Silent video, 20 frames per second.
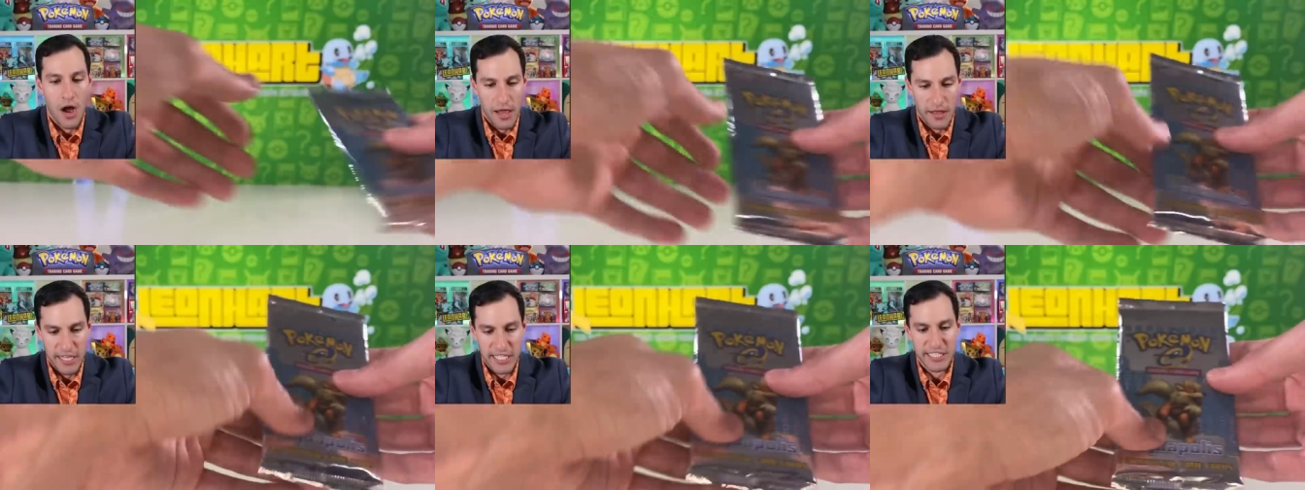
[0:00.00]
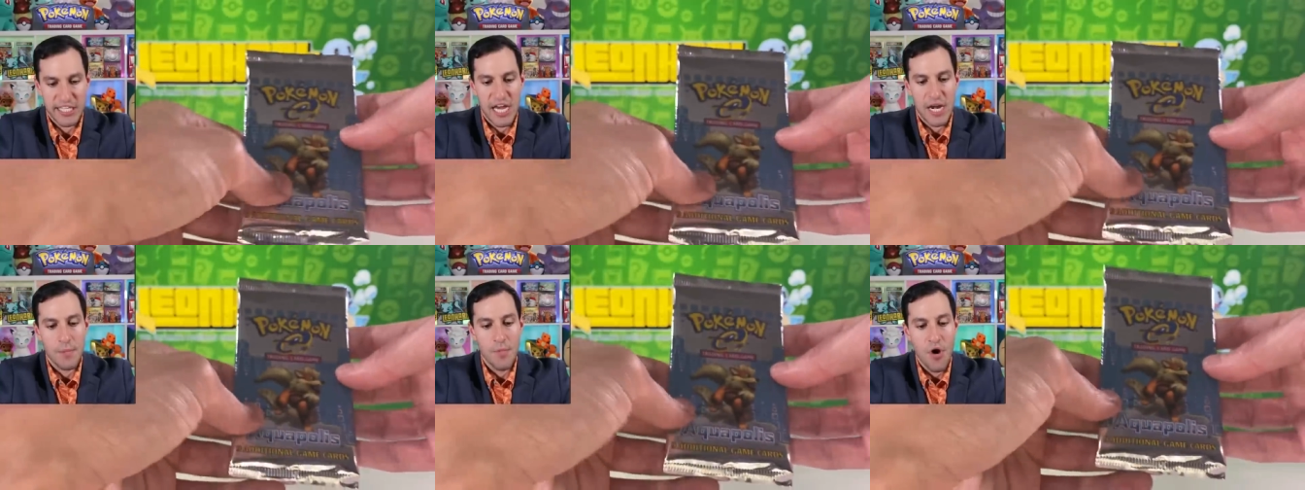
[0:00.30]
right,
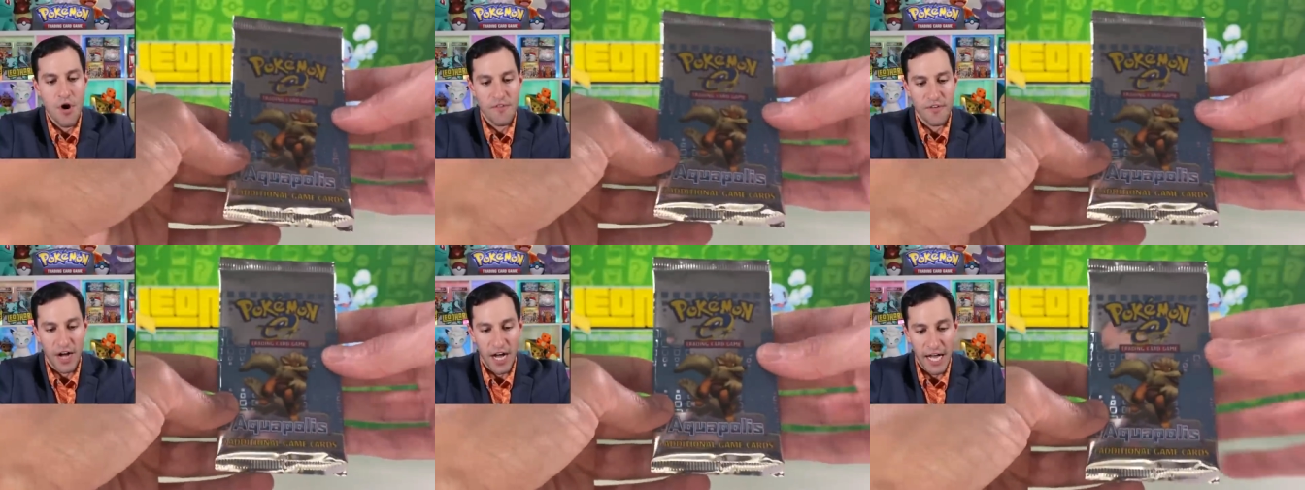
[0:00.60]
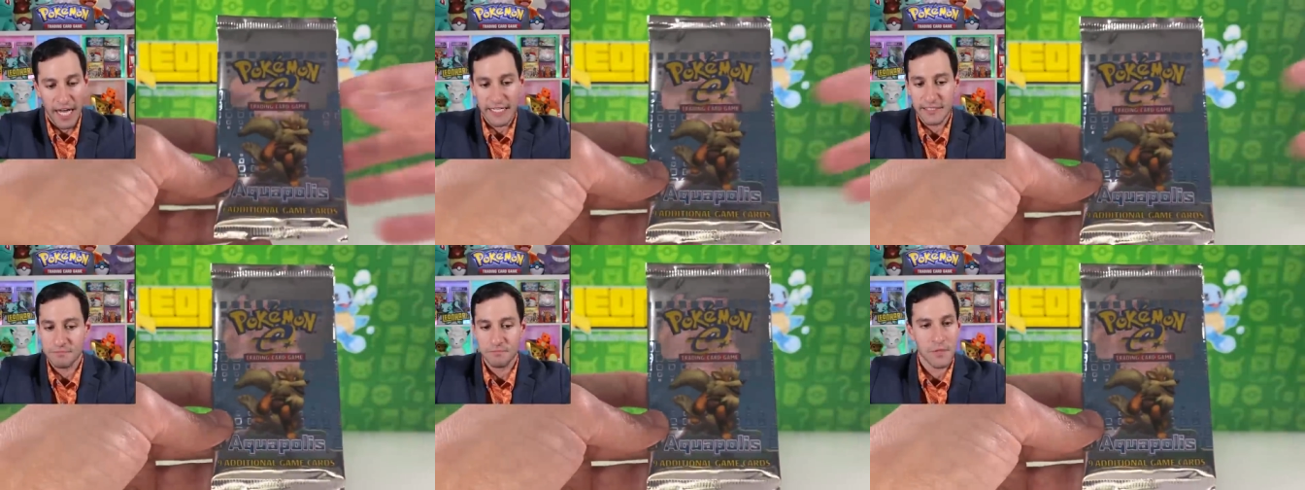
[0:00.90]
let's get a move
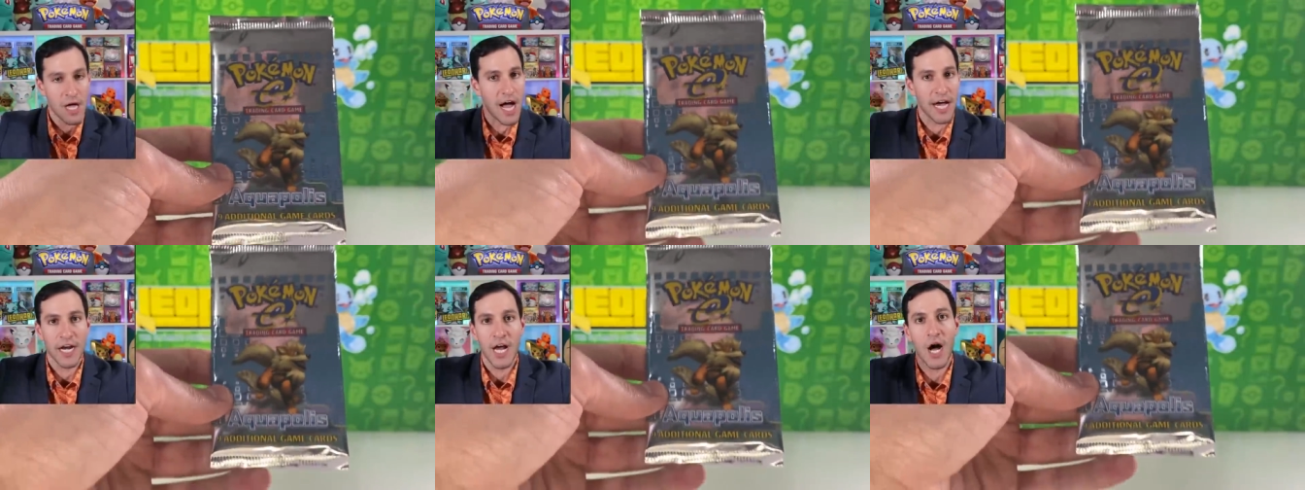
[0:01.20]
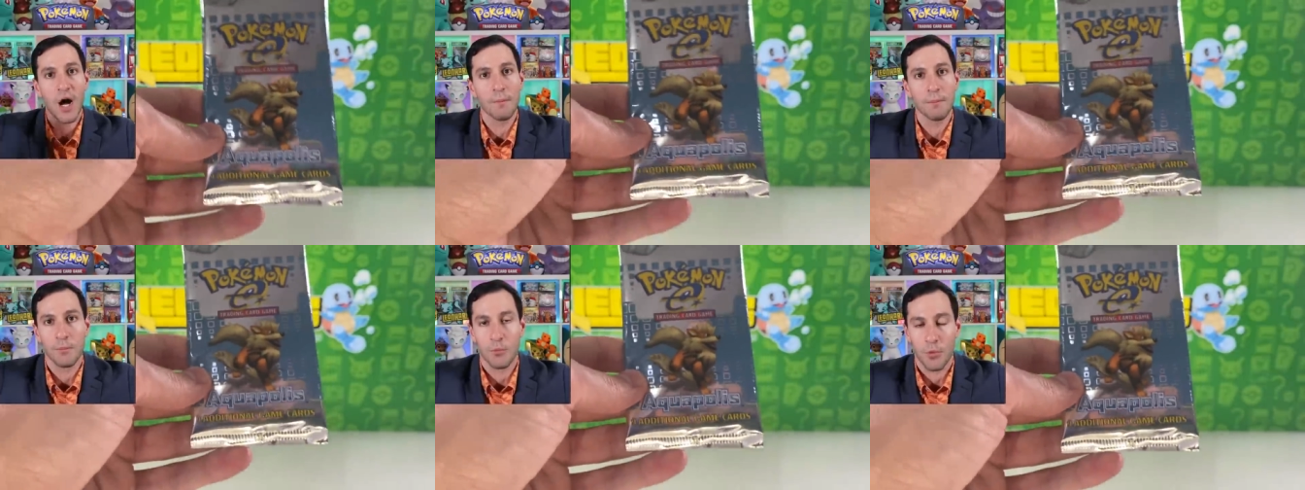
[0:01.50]
on. I
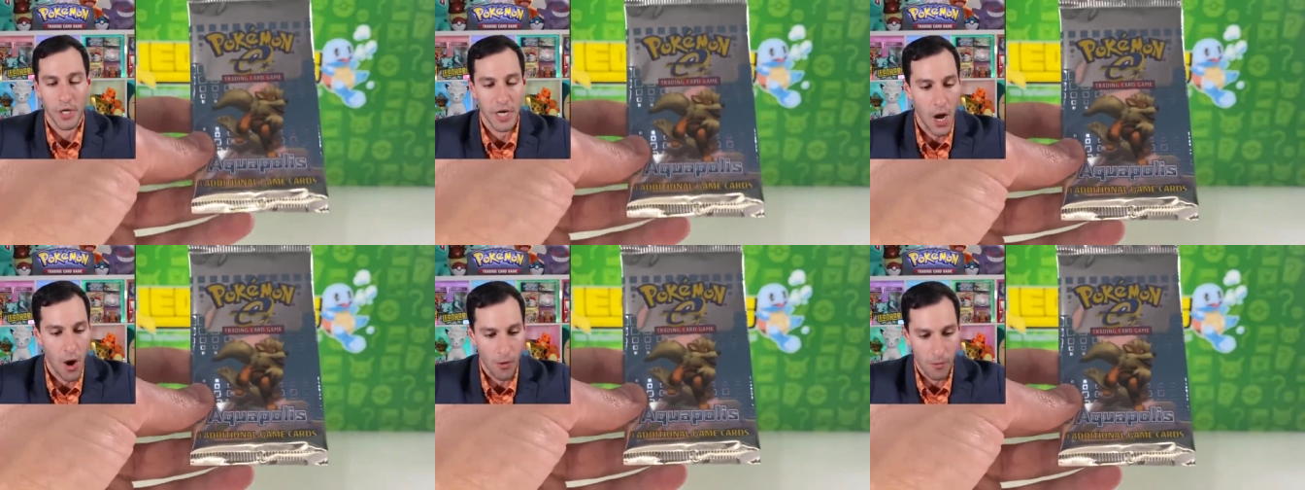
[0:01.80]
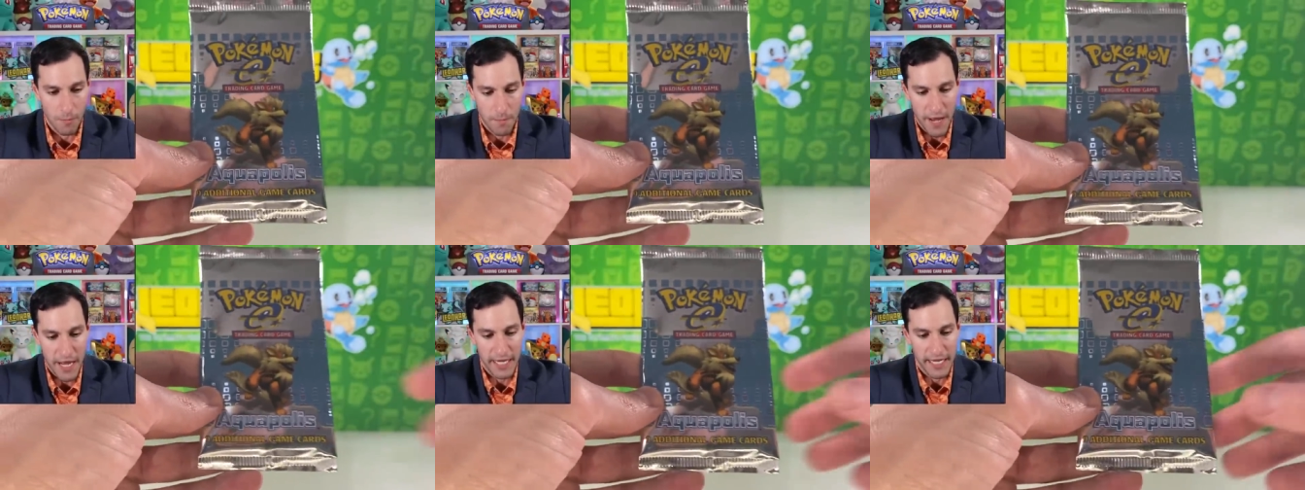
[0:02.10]
know, we're
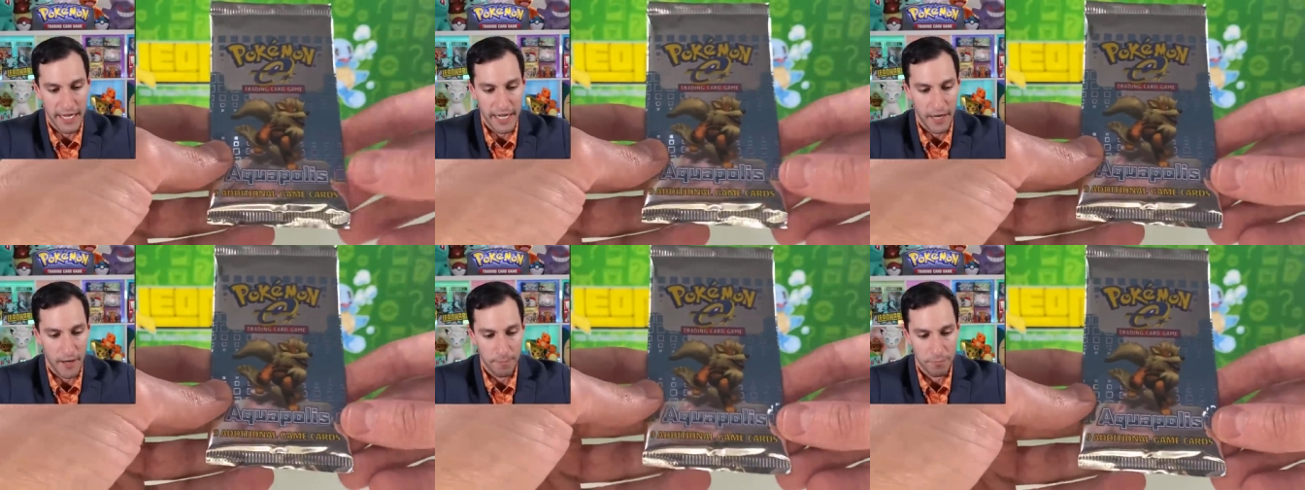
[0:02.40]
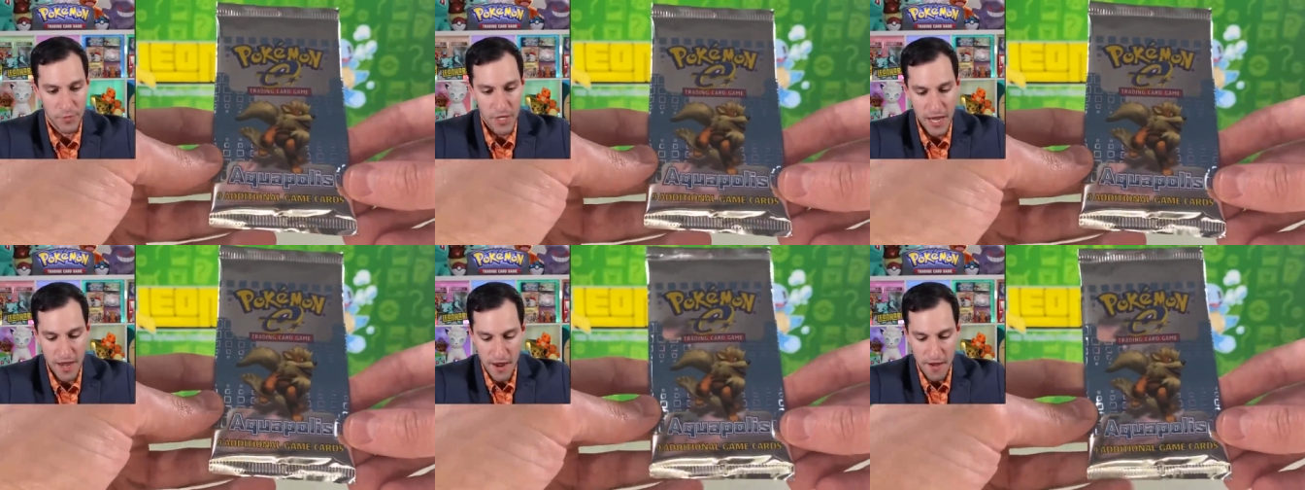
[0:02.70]
going big here.